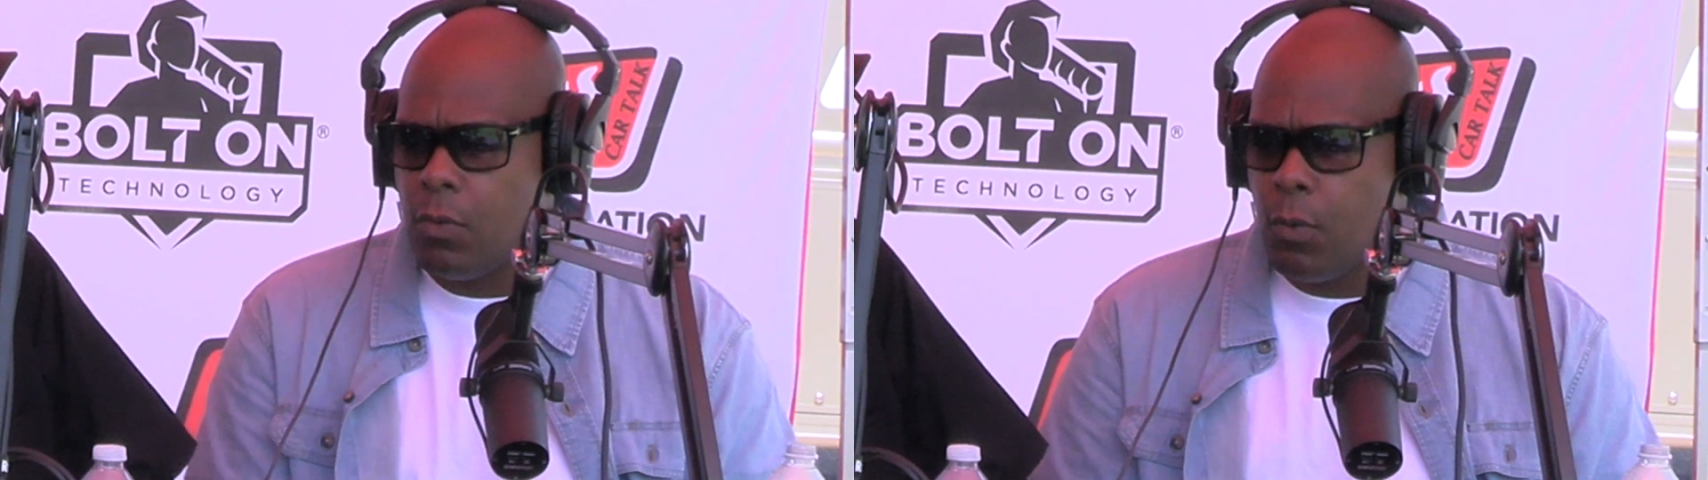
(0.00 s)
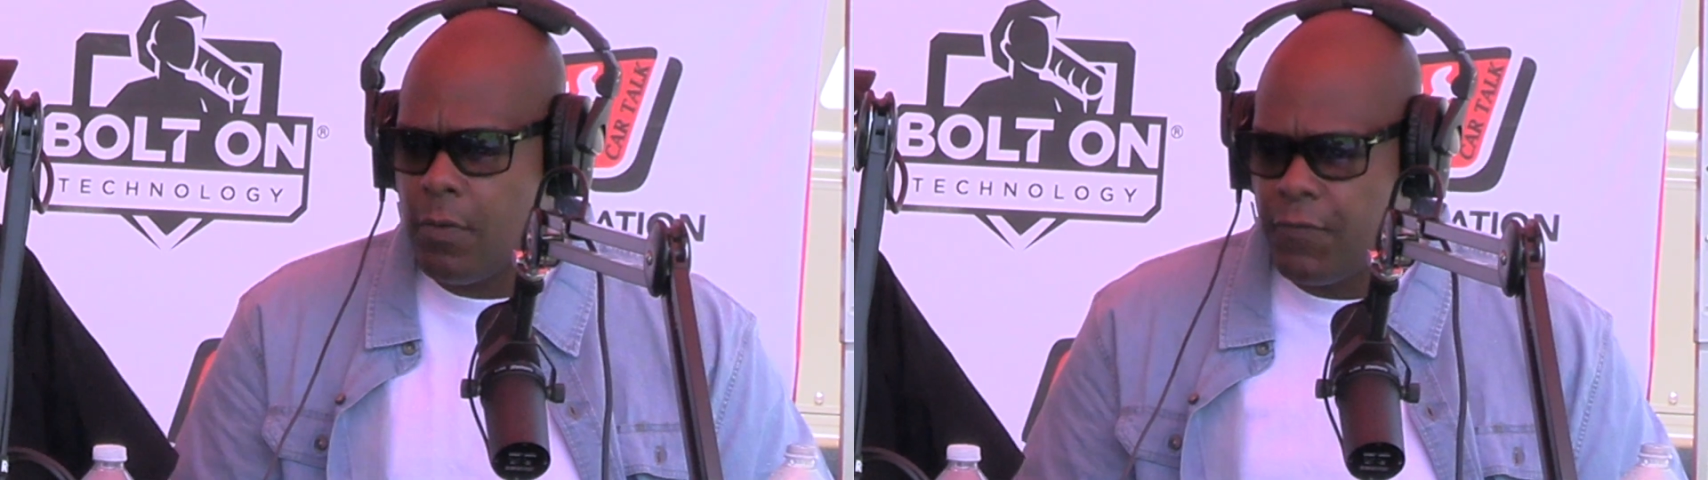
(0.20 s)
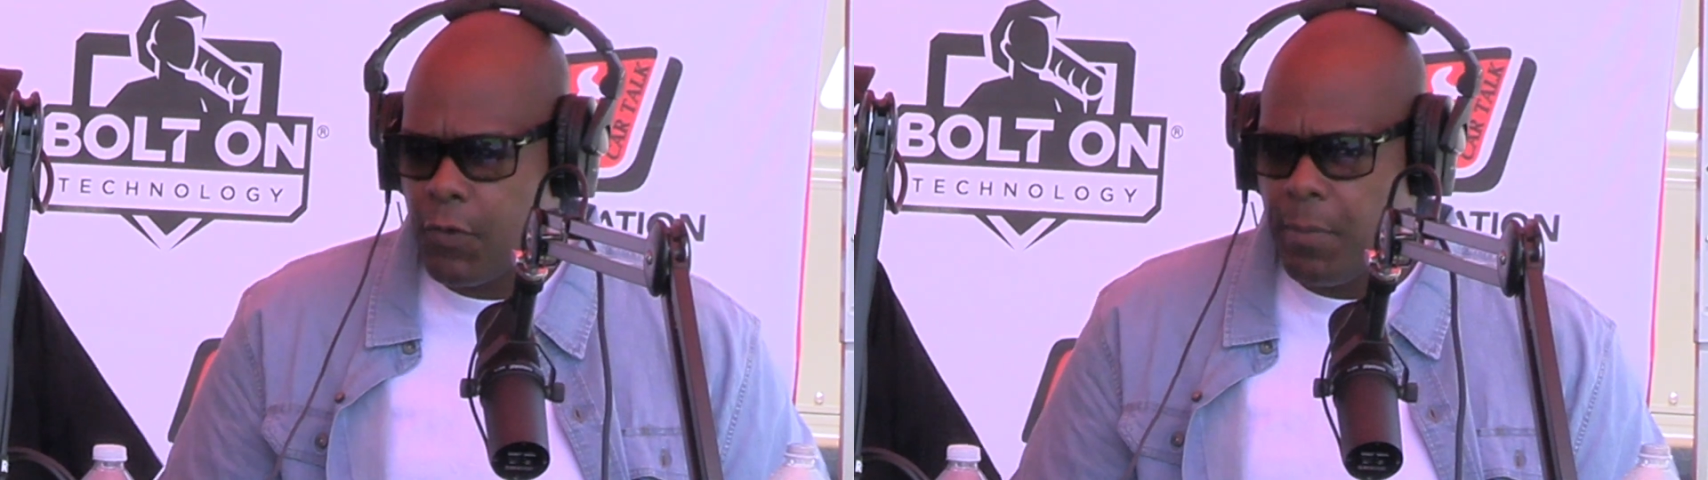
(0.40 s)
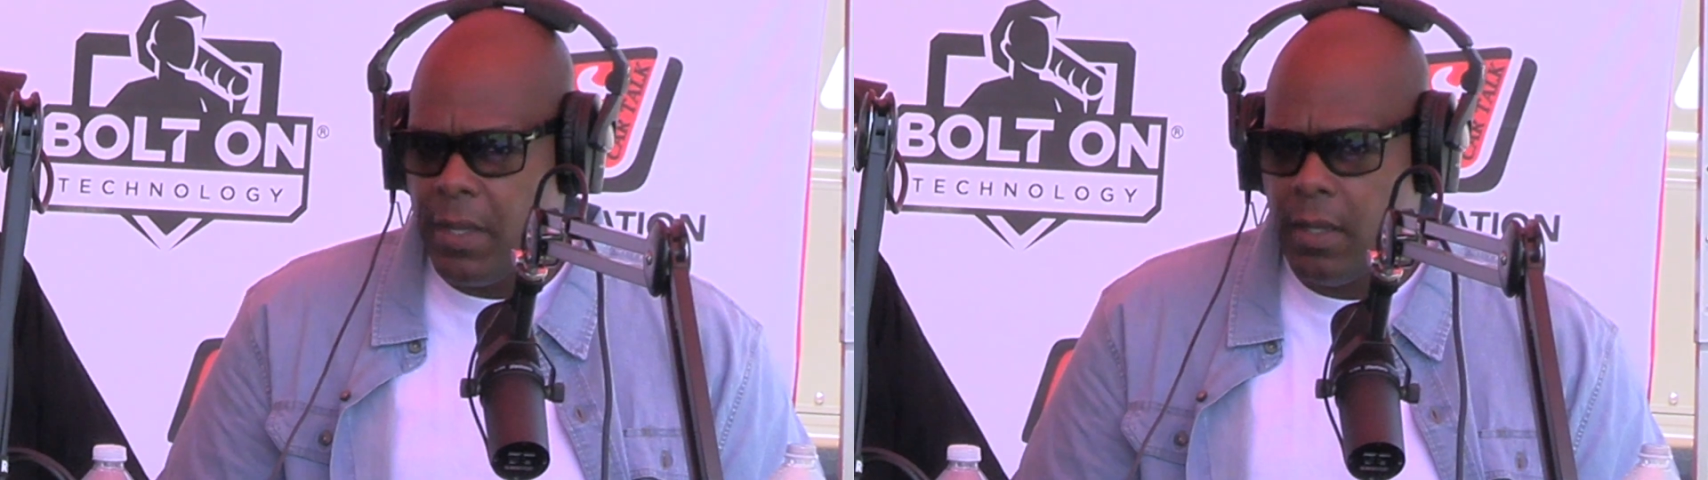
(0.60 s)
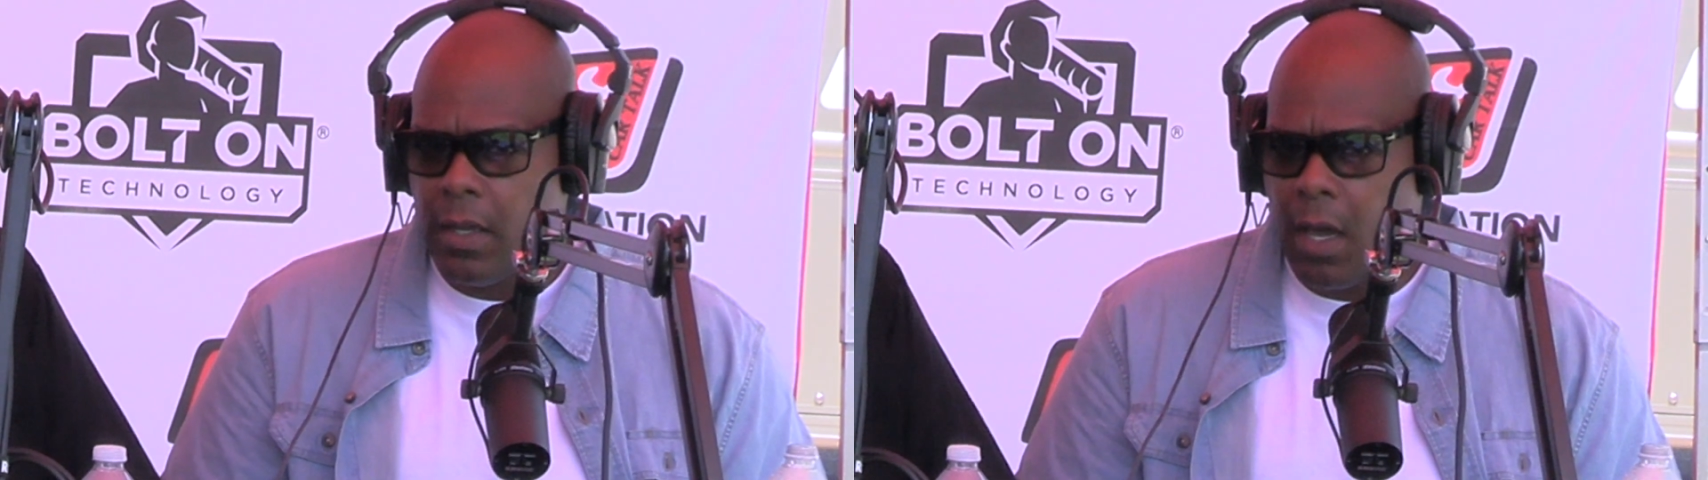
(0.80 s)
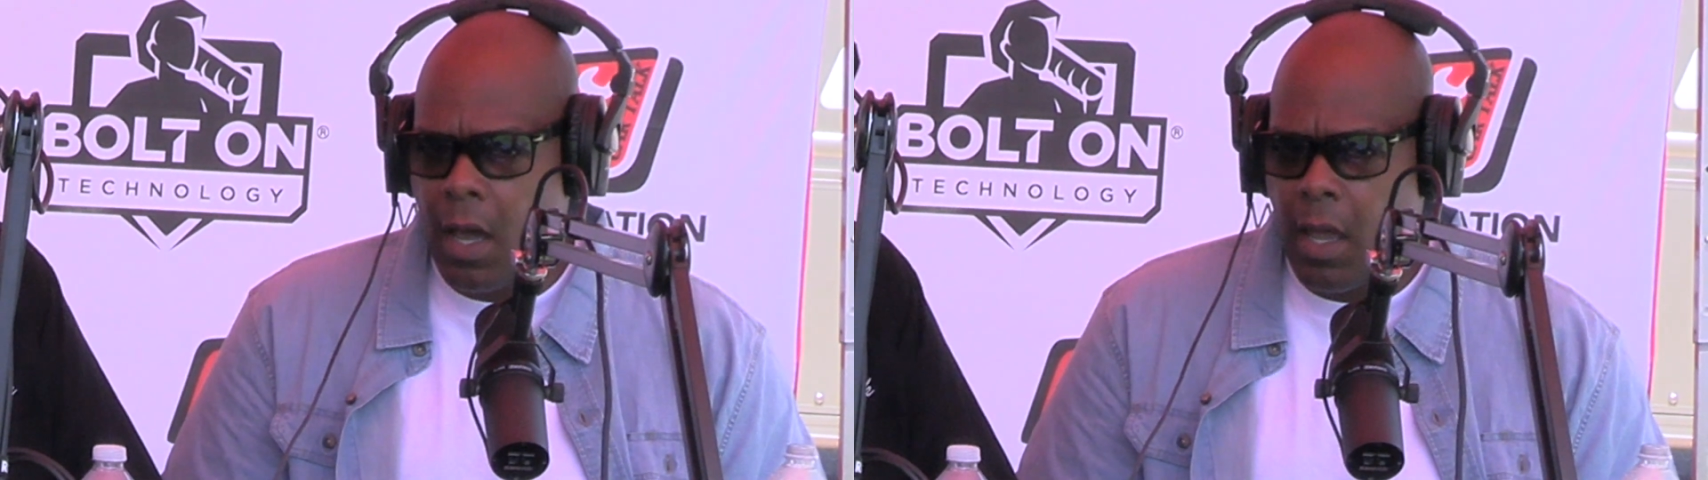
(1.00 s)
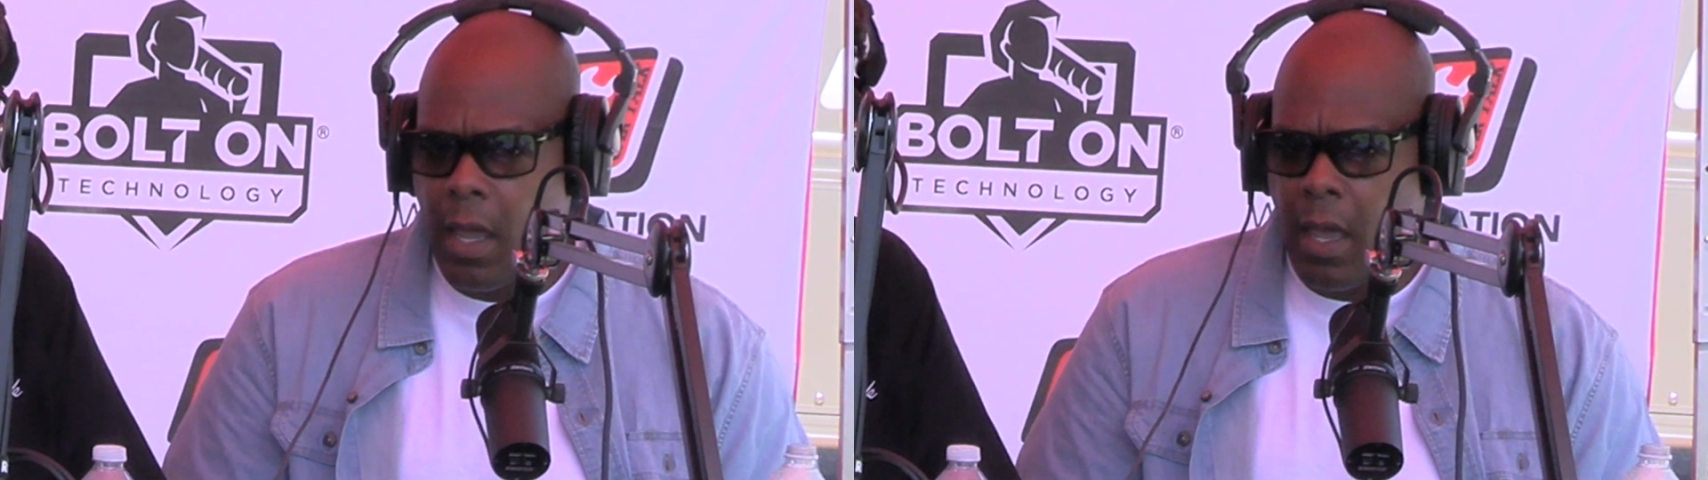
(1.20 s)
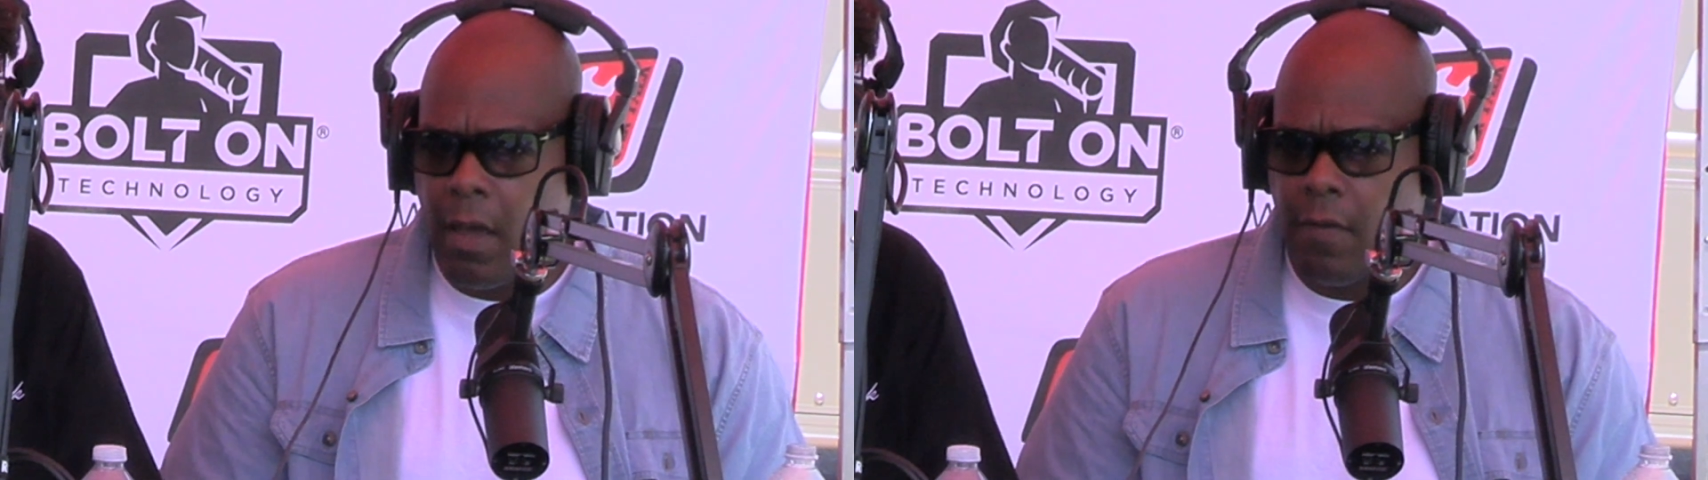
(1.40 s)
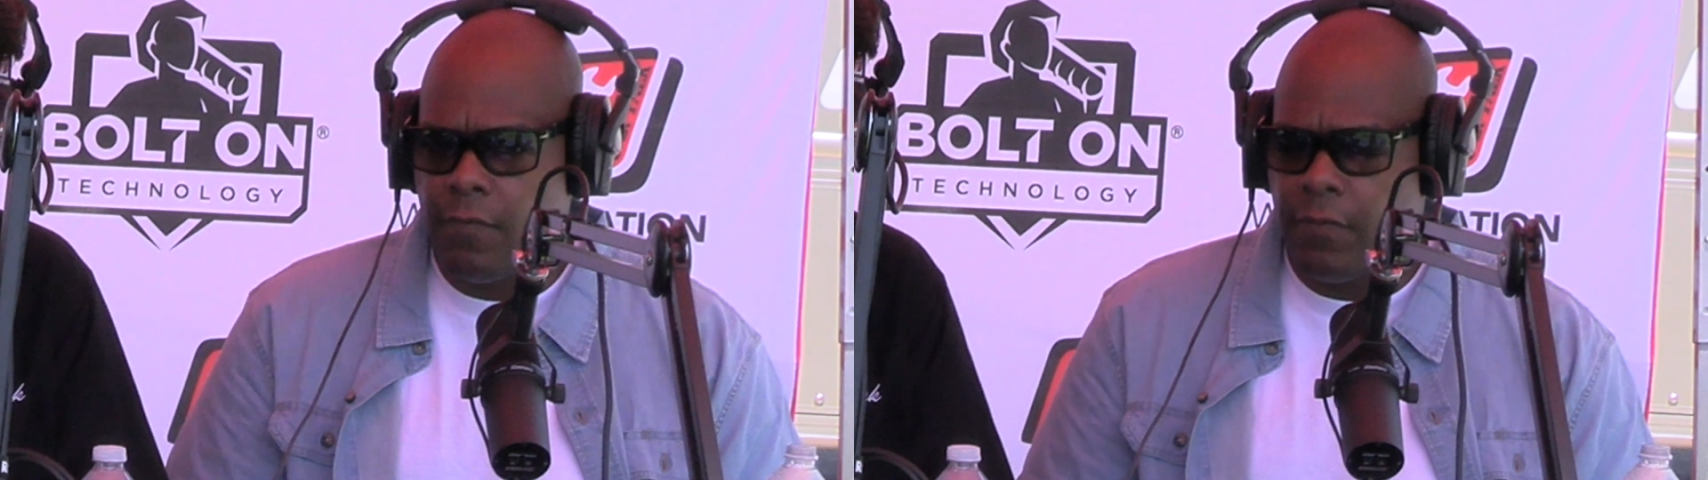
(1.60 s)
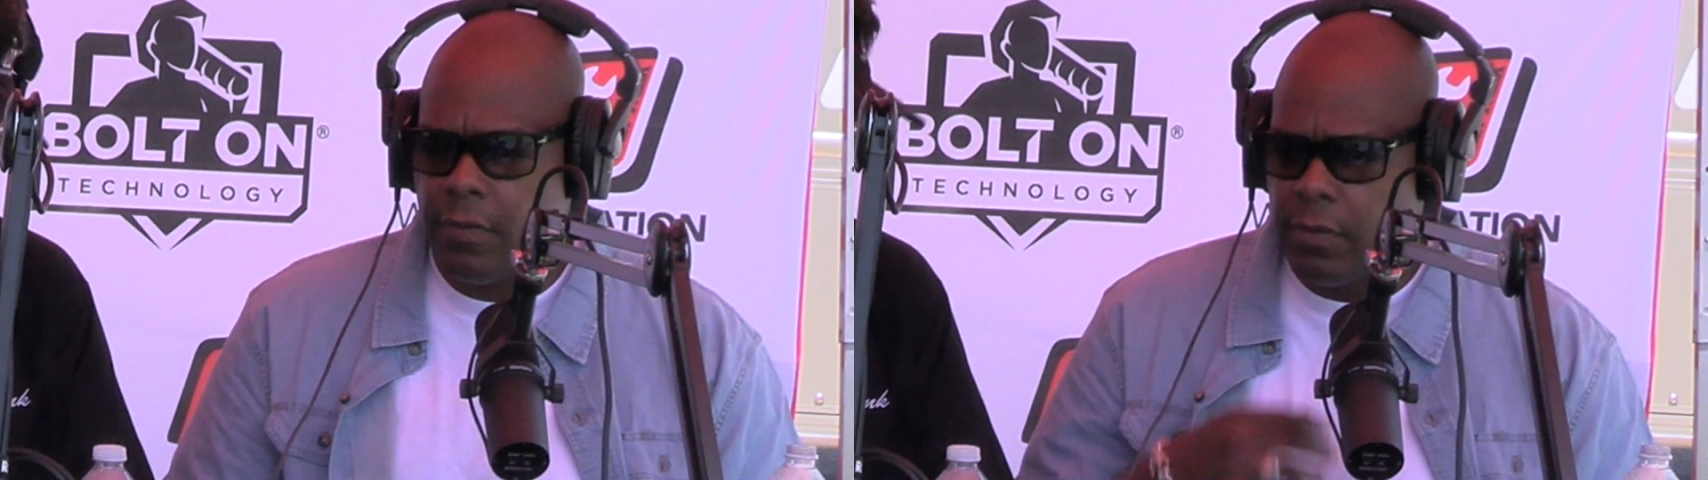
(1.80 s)
at? Well, for me, I
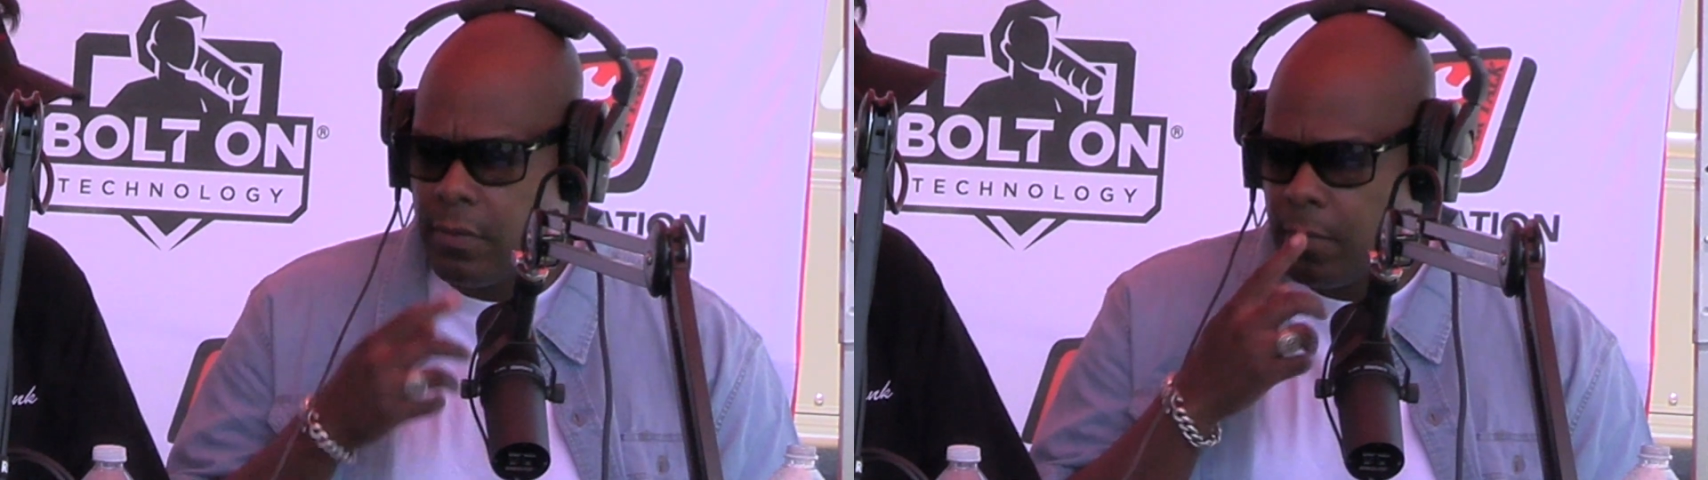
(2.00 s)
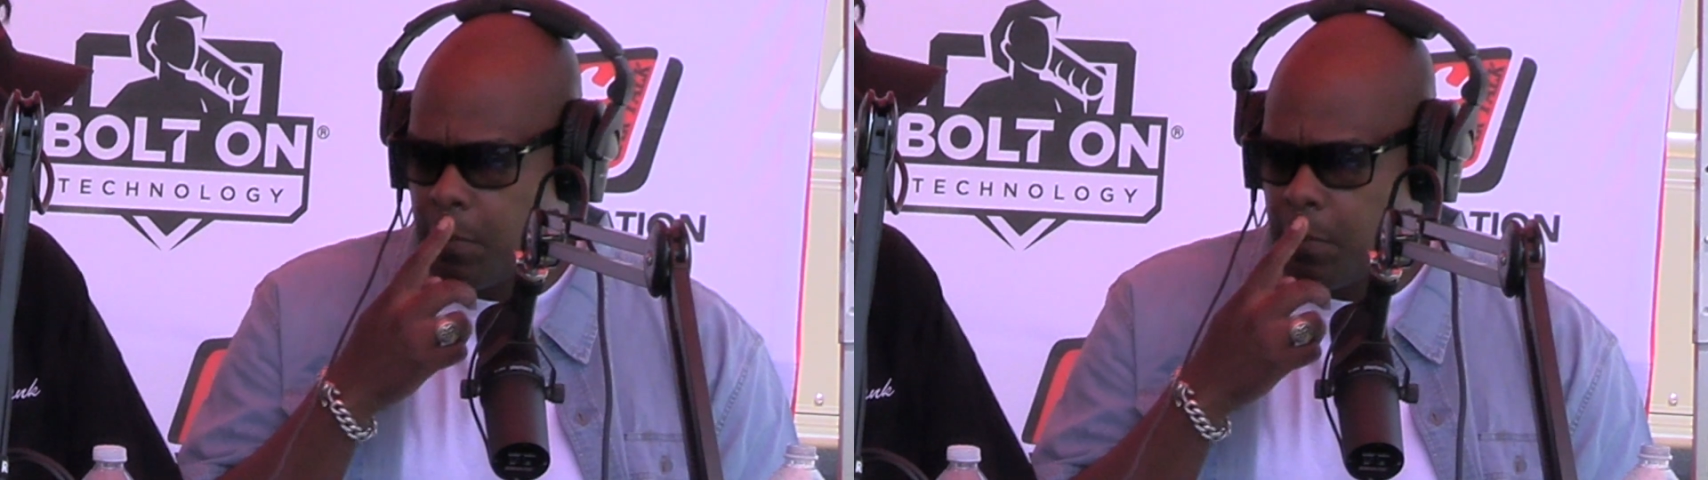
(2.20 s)
have